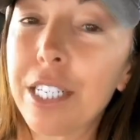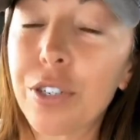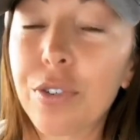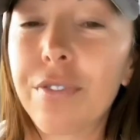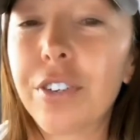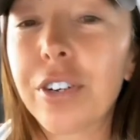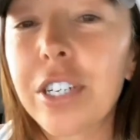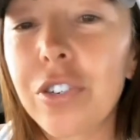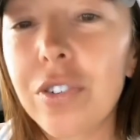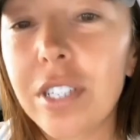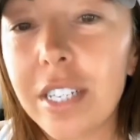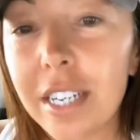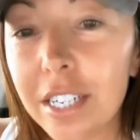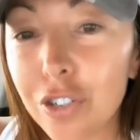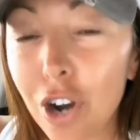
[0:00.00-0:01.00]
So if you're
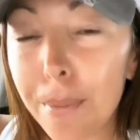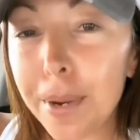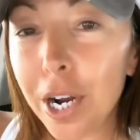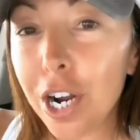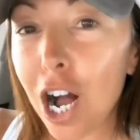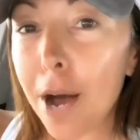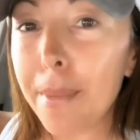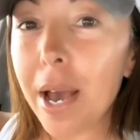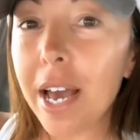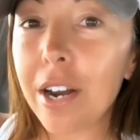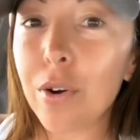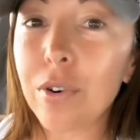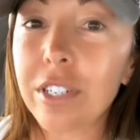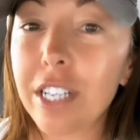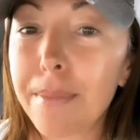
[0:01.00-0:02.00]
interested, drop me a comment
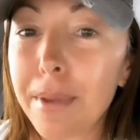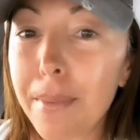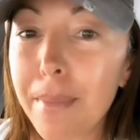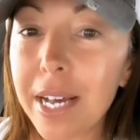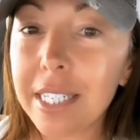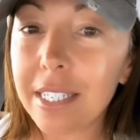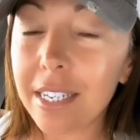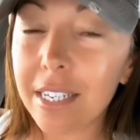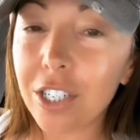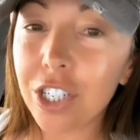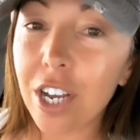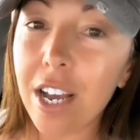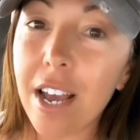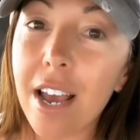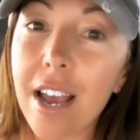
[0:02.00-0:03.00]
or send me a message,
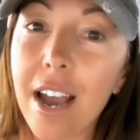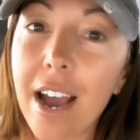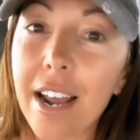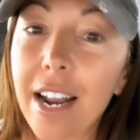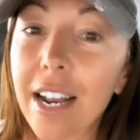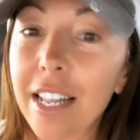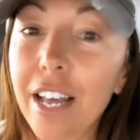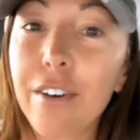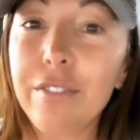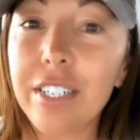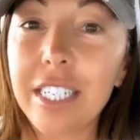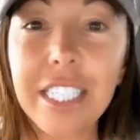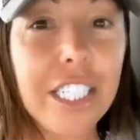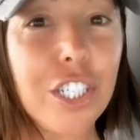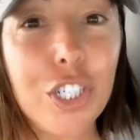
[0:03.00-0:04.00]
and I'd love to
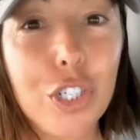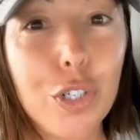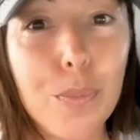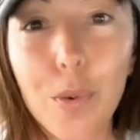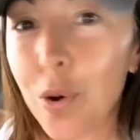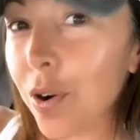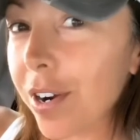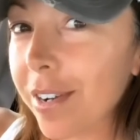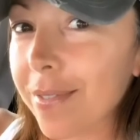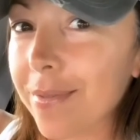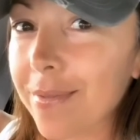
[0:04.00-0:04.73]
teach you more.